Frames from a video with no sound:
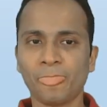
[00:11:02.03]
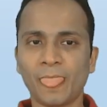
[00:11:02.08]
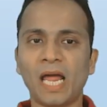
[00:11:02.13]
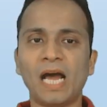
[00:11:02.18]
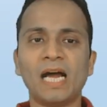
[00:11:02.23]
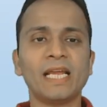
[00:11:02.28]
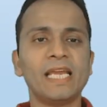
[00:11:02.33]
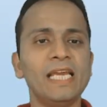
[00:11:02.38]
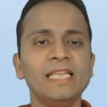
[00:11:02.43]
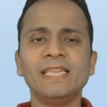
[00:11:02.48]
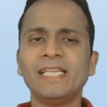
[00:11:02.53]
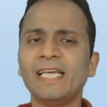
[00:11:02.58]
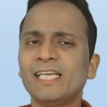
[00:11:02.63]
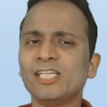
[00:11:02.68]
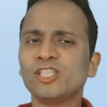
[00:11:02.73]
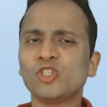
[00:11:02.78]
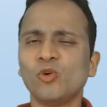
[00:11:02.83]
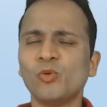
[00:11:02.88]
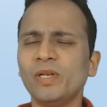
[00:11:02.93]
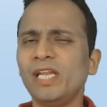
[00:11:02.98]
Again, there
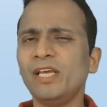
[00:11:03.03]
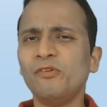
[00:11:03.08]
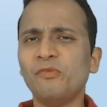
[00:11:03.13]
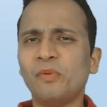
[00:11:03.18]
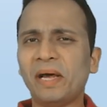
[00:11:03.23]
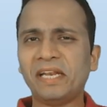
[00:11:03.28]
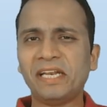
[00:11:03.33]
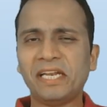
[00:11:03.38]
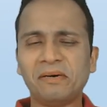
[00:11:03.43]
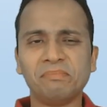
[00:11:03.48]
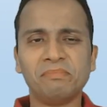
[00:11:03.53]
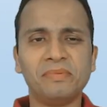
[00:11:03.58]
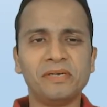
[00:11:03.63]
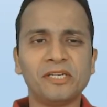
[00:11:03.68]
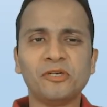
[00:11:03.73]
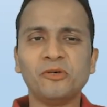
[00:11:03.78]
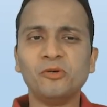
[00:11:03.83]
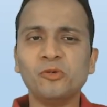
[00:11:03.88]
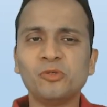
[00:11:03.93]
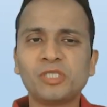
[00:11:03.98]
is only one
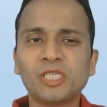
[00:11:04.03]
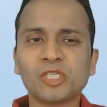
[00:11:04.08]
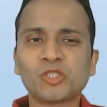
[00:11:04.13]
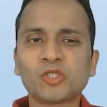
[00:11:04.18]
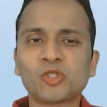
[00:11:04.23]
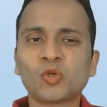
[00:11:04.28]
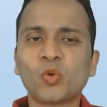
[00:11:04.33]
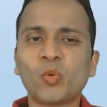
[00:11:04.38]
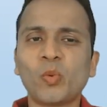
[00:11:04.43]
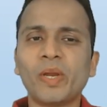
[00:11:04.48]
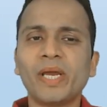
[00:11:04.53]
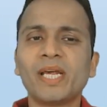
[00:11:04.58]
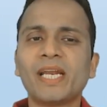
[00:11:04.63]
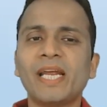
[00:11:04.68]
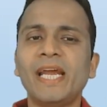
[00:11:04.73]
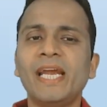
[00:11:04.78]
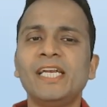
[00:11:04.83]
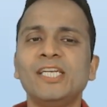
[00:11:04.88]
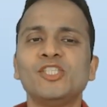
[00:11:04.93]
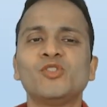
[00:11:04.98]
number whose square
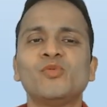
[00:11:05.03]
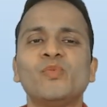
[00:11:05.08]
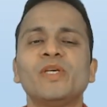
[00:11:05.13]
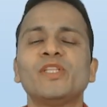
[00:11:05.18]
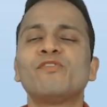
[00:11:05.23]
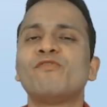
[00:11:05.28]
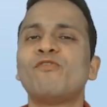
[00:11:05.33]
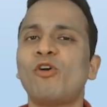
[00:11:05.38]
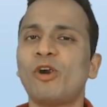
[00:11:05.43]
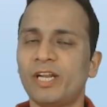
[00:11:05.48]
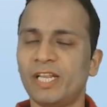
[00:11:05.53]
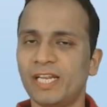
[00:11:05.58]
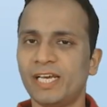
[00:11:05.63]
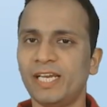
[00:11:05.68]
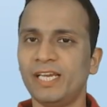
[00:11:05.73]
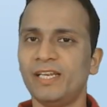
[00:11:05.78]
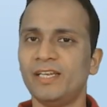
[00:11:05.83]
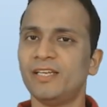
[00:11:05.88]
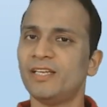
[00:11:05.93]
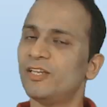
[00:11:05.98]
ends with 49.
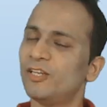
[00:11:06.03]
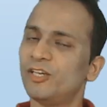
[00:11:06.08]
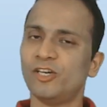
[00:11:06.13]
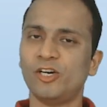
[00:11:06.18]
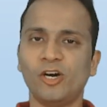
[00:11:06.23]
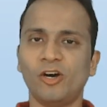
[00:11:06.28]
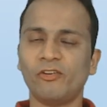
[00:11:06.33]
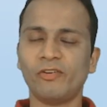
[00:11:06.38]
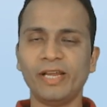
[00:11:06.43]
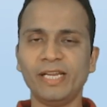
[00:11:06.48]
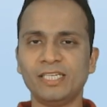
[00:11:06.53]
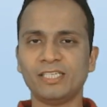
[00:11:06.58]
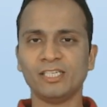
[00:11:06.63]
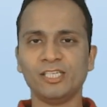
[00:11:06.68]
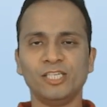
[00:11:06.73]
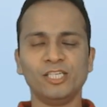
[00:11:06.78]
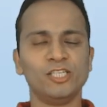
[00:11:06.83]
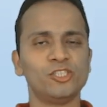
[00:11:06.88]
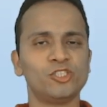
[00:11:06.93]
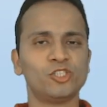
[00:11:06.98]
All right.
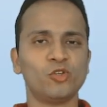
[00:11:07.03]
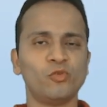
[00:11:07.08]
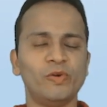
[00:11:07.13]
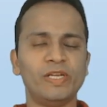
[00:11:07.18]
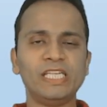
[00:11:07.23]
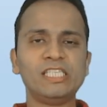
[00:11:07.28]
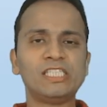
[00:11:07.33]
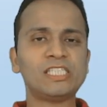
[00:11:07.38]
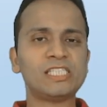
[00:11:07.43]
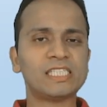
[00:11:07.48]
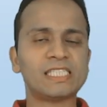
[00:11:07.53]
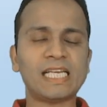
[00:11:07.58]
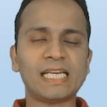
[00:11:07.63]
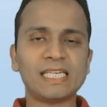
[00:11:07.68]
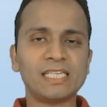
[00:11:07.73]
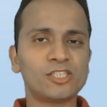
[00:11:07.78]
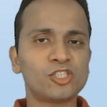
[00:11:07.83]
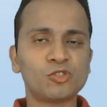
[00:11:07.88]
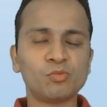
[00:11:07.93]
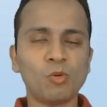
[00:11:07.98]
So very
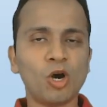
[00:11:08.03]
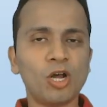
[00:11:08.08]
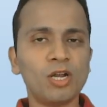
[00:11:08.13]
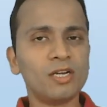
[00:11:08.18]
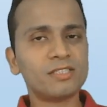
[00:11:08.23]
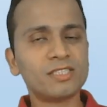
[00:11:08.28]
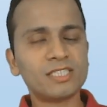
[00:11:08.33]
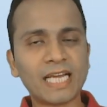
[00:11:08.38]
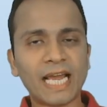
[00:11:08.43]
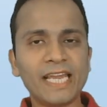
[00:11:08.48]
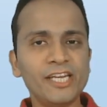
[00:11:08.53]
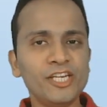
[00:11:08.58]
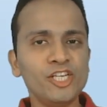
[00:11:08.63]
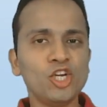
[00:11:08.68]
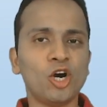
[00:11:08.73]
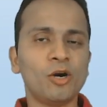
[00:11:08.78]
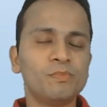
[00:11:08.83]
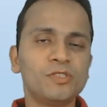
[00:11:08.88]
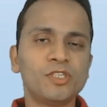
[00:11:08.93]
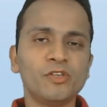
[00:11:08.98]
small, tiny
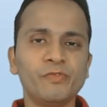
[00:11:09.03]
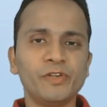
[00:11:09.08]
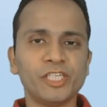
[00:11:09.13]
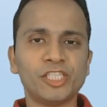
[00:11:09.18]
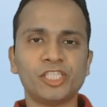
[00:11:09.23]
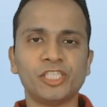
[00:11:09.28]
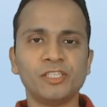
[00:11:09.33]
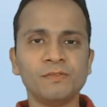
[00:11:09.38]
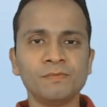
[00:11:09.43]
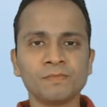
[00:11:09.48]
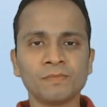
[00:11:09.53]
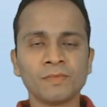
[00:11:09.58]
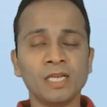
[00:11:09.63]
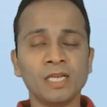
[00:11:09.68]
observation.